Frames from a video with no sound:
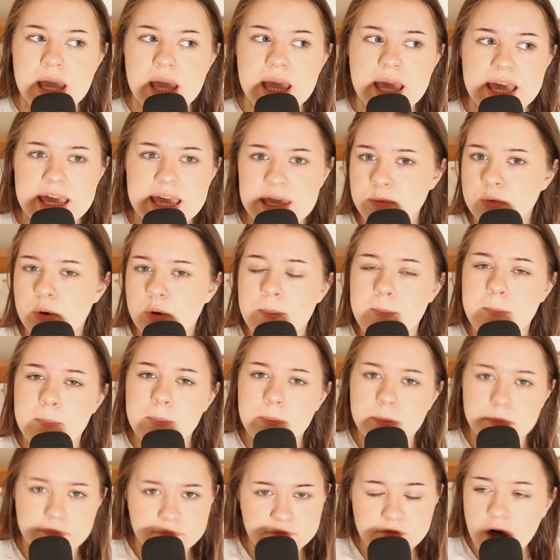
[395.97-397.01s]
He will
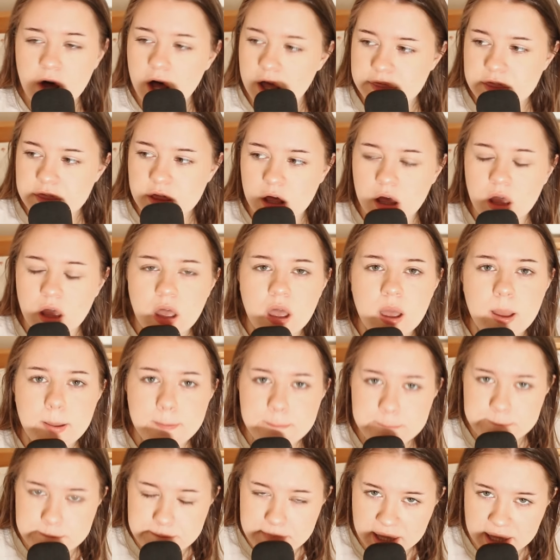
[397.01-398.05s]
father
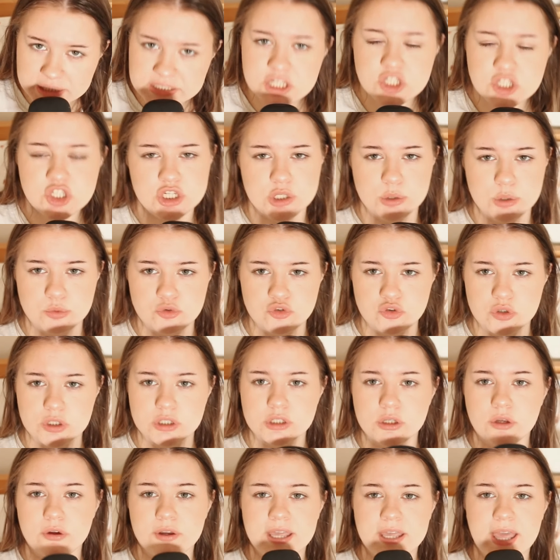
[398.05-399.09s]
many
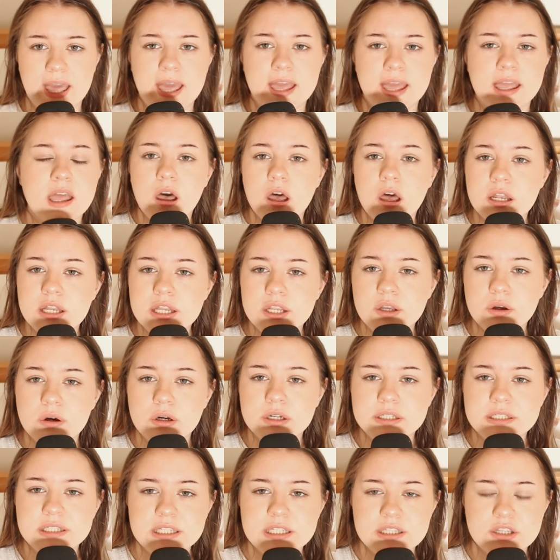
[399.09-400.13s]
children, okay? Early
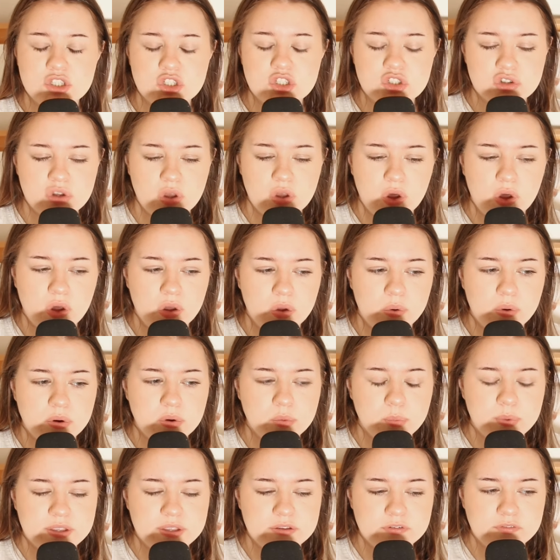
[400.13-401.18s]
on in the show,
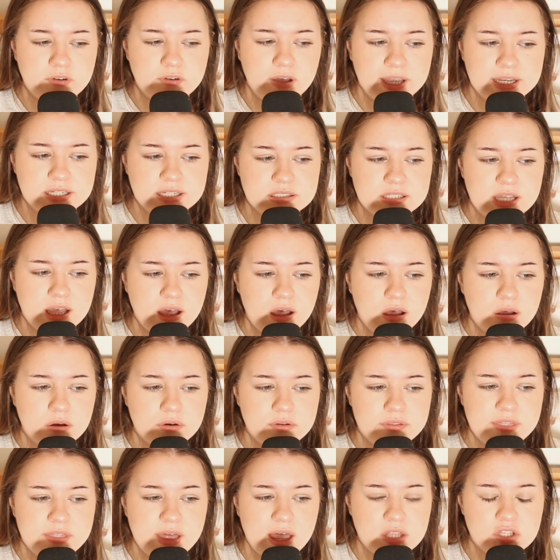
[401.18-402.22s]
we find
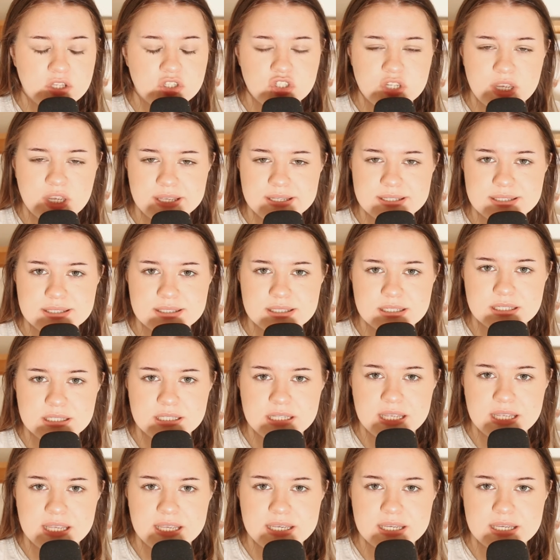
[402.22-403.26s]
out that Jason
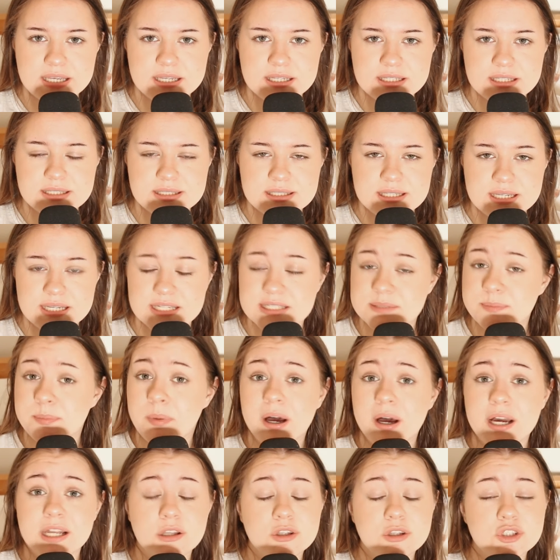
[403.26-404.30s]
is his
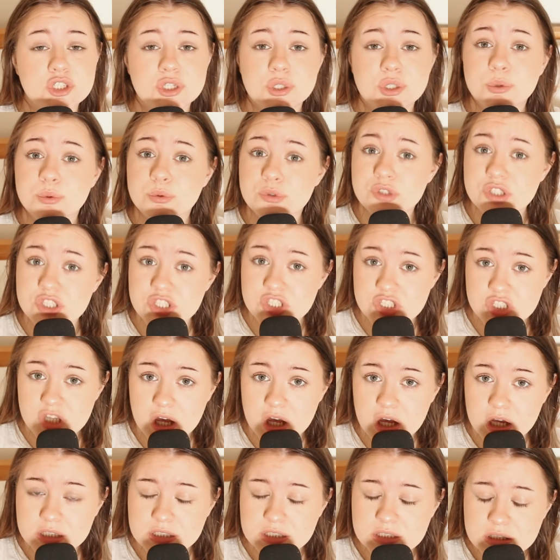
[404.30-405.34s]
biological
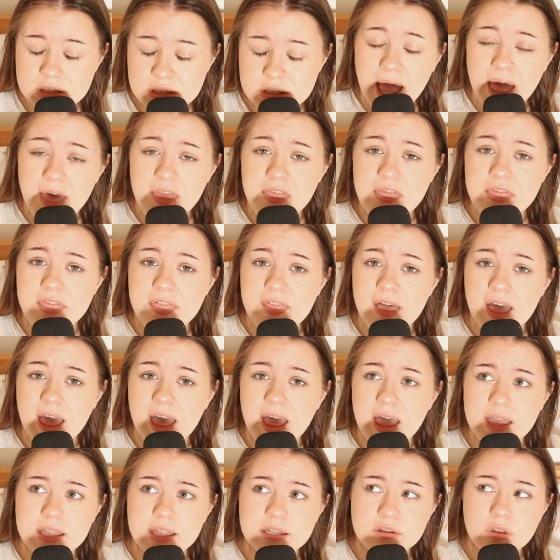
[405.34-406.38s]
son. And
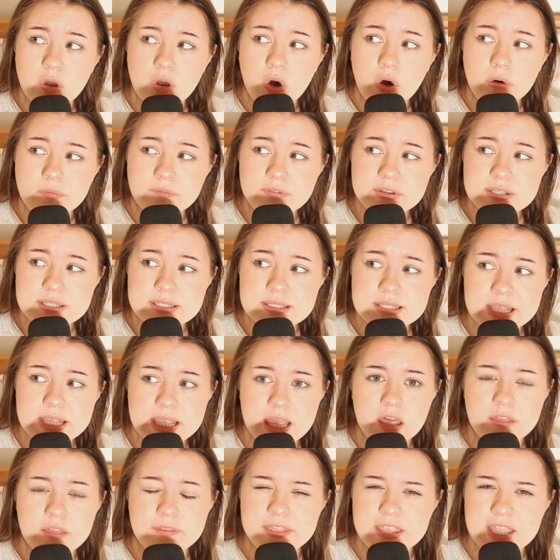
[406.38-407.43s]
then, obviously,
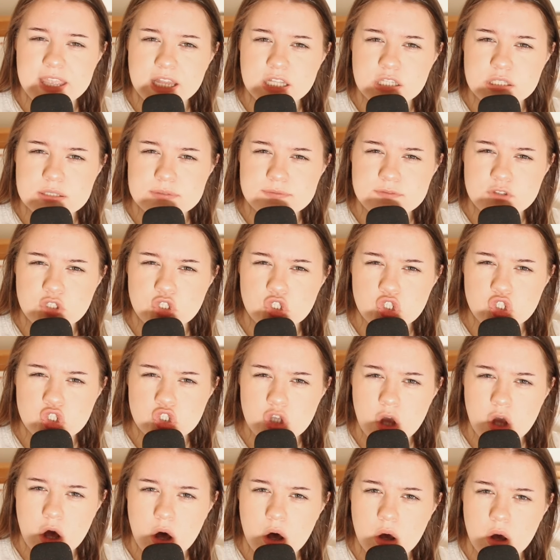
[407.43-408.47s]
at the end of the
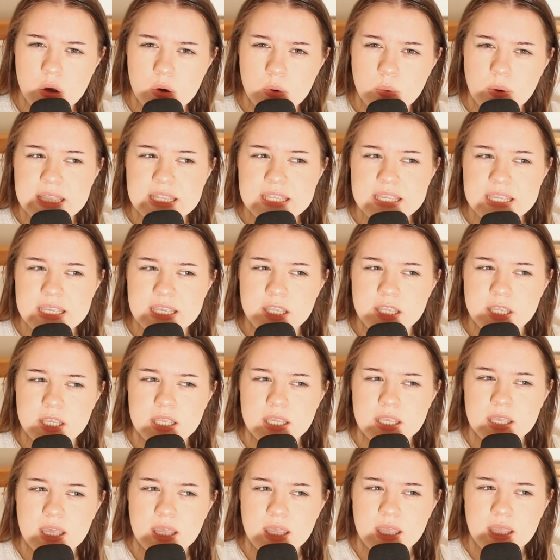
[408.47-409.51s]
show,
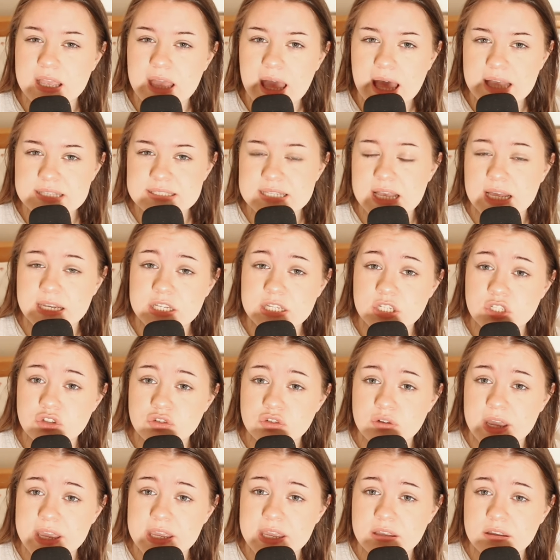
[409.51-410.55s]
he has Alex
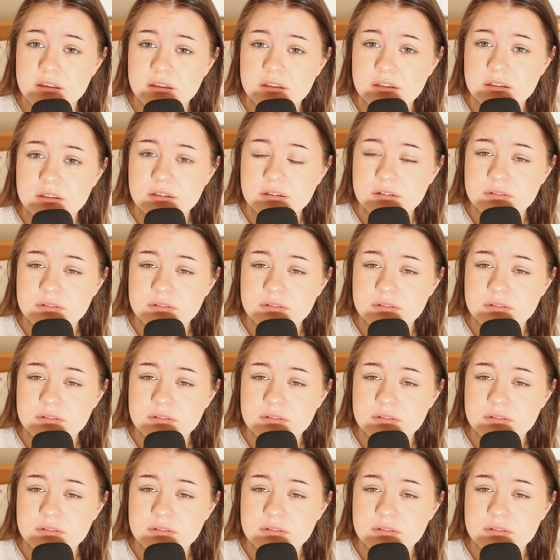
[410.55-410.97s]
Drake